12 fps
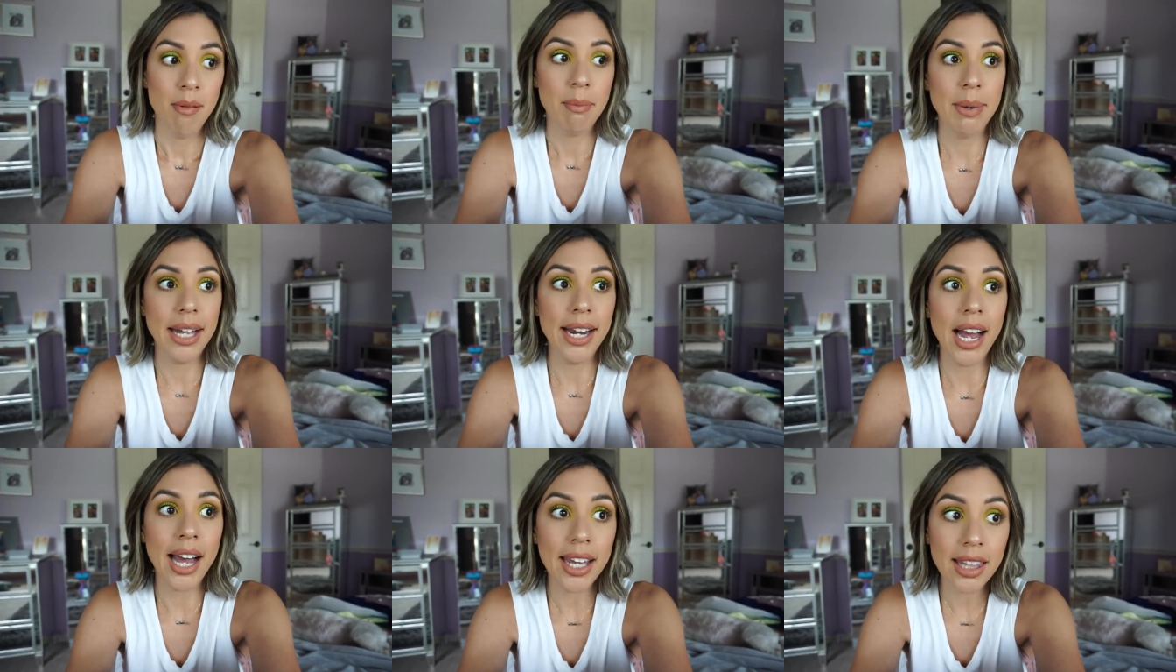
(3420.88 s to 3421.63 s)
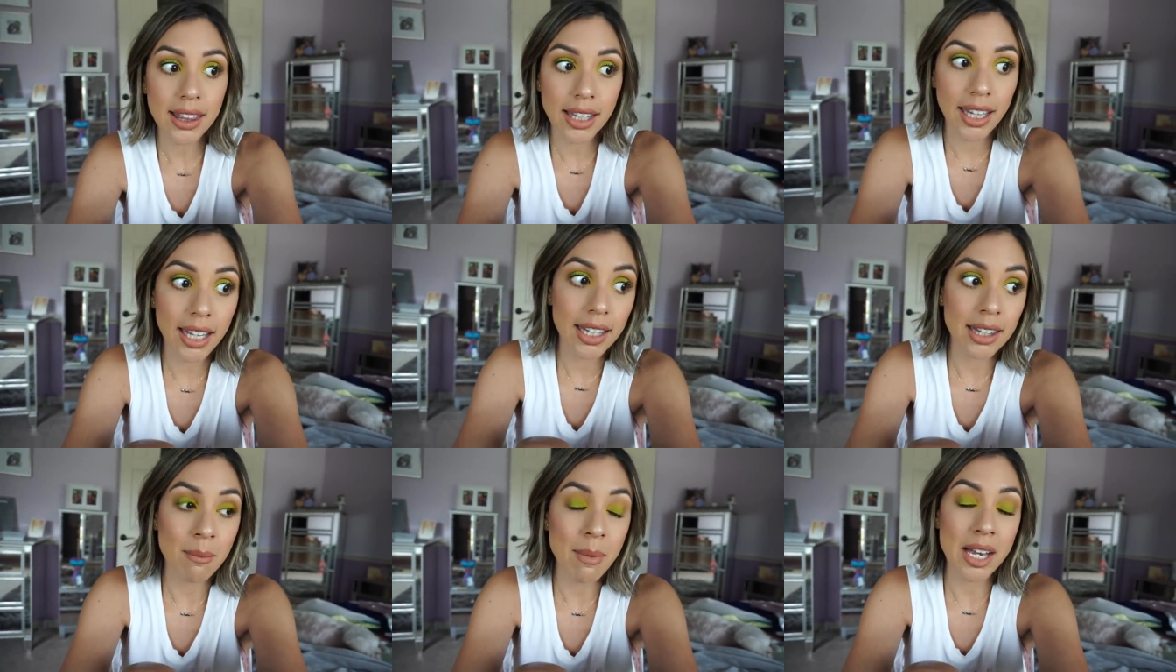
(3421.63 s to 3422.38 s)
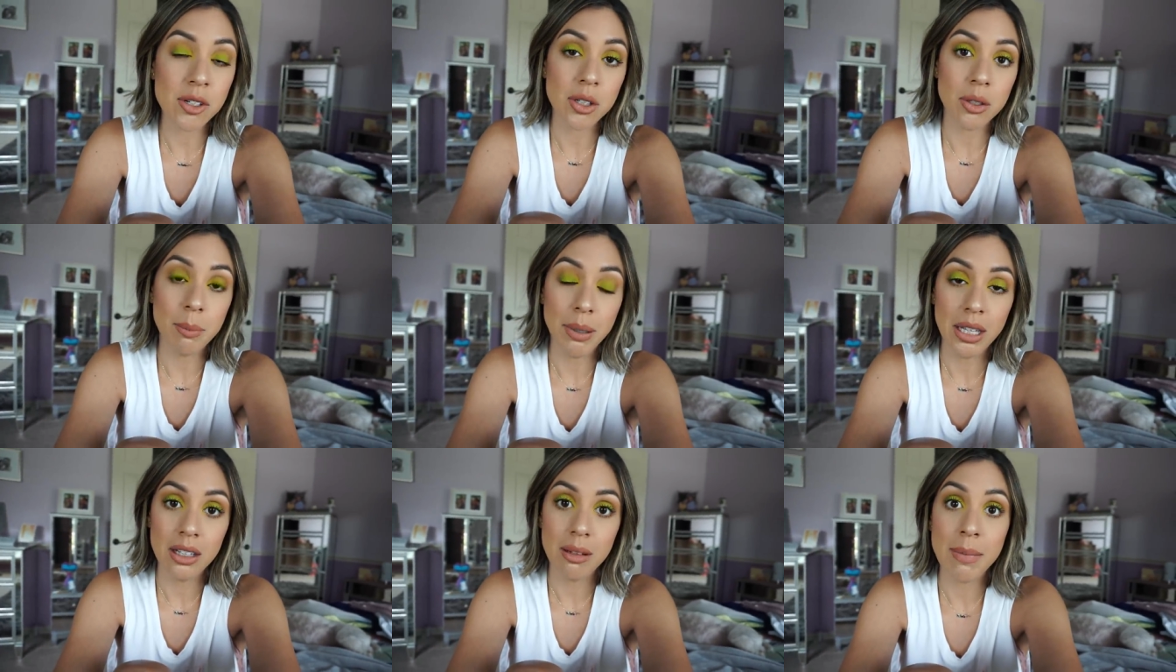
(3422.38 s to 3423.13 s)
But I think the magical
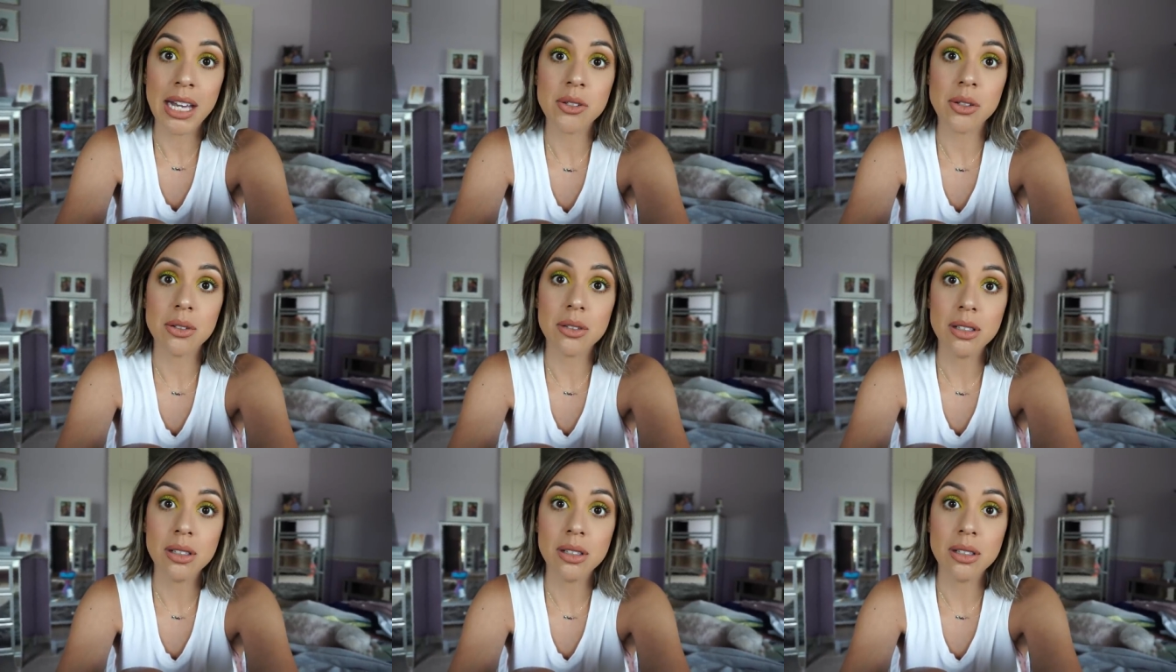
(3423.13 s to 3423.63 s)
pill, magical